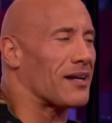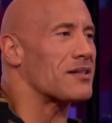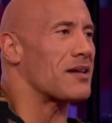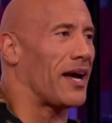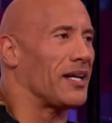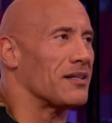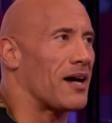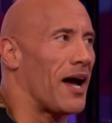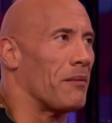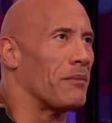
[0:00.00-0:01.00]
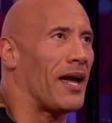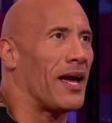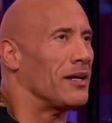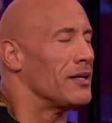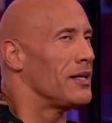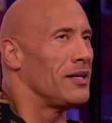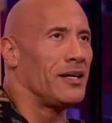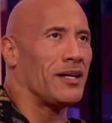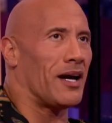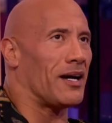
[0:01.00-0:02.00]
exciting time. And
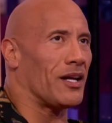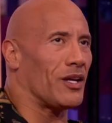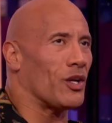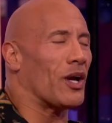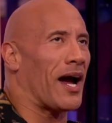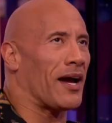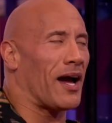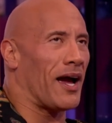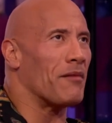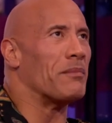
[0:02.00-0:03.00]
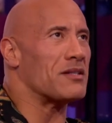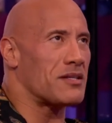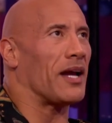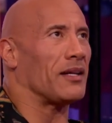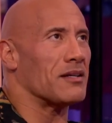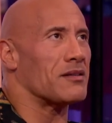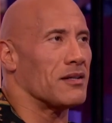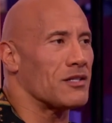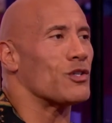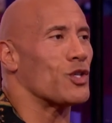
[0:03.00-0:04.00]
I, I, have been saying this, and
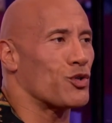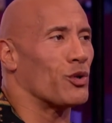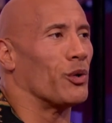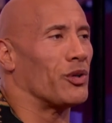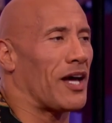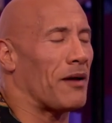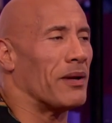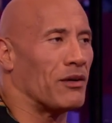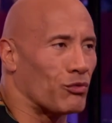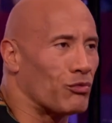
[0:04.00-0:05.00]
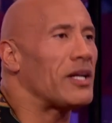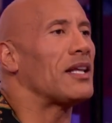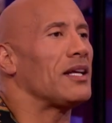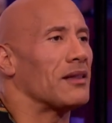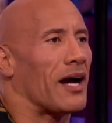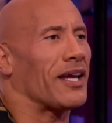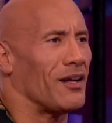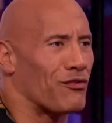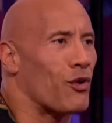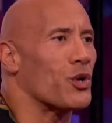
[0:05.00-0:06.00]
this is the truth. I've been really lucky
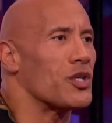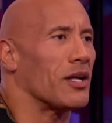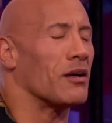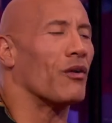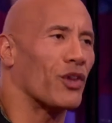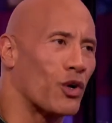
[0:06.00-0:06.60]
and fortunate over the